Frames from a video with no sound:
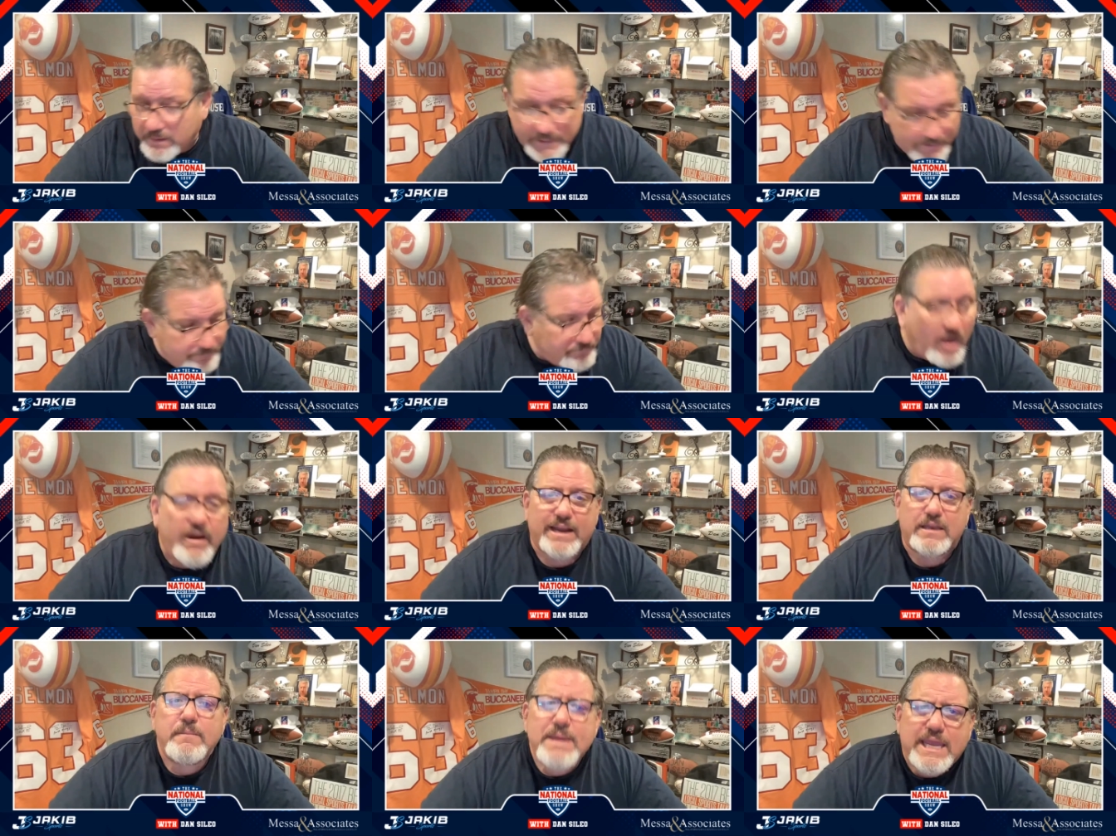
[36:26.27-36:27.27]
League. All
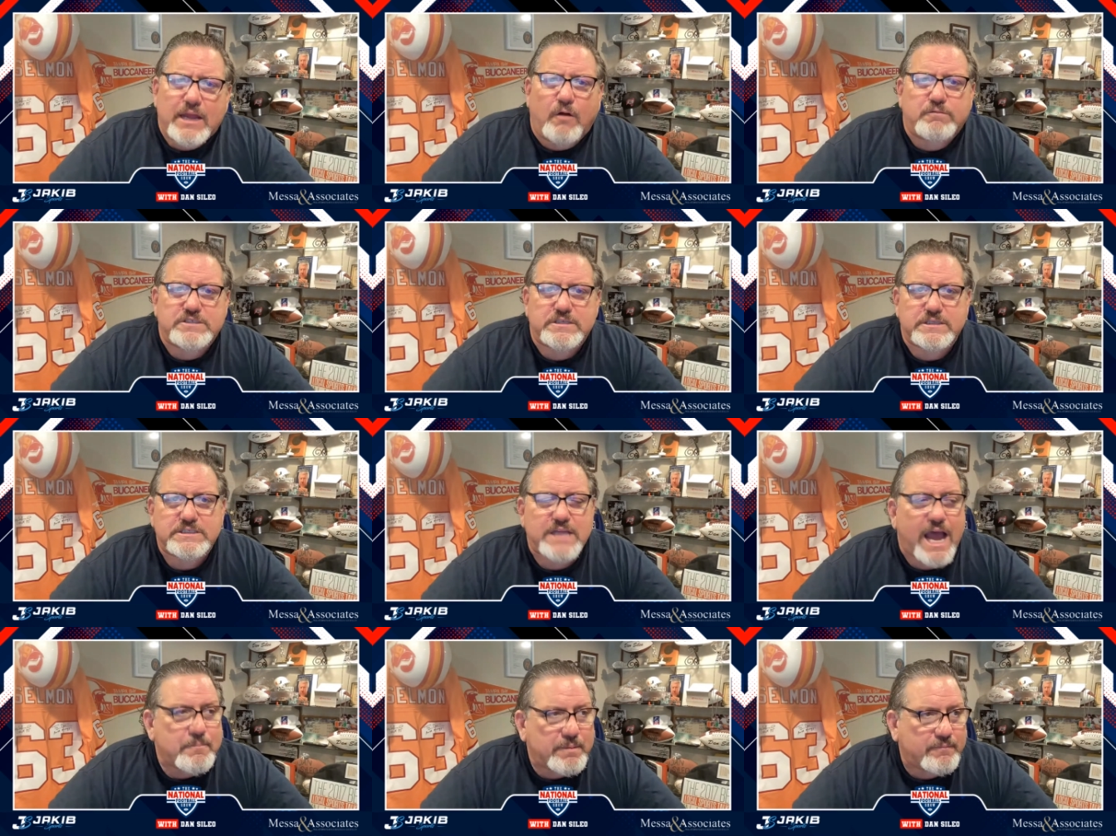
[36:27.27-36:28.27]
right, let me get over to this
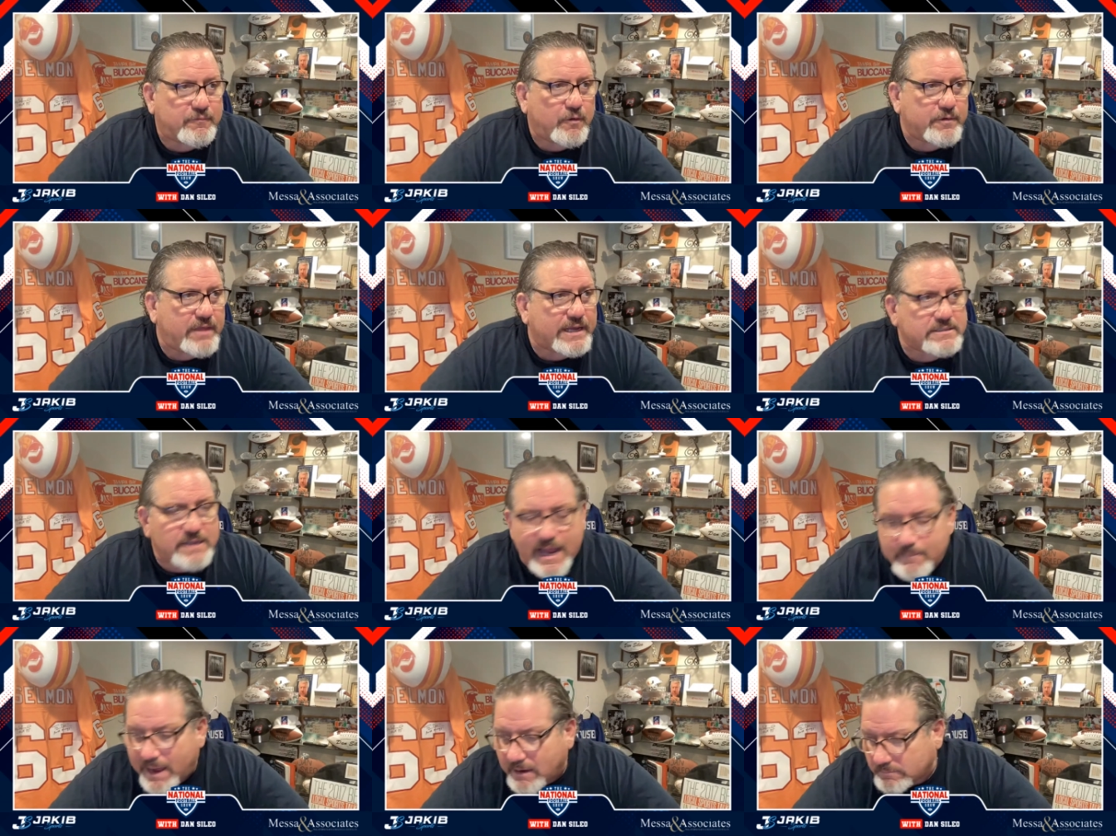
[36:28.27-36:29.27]
topic before we take a
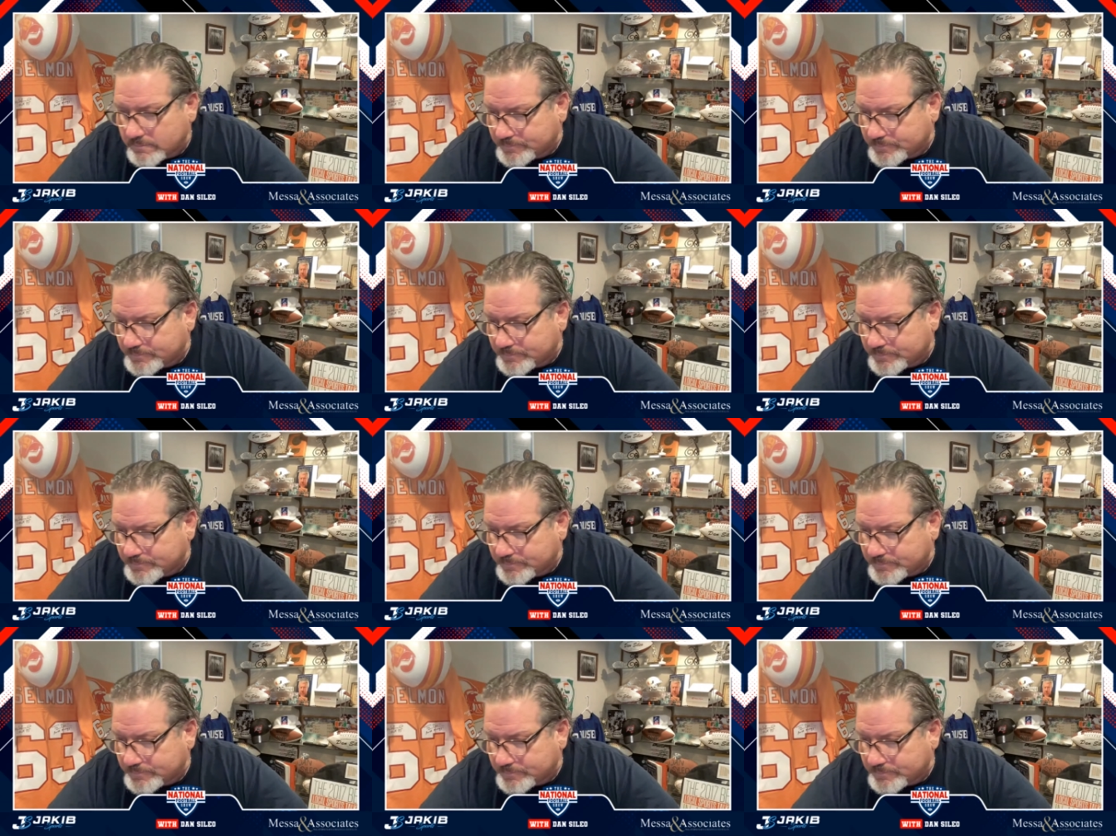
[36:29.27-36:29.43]
timeout.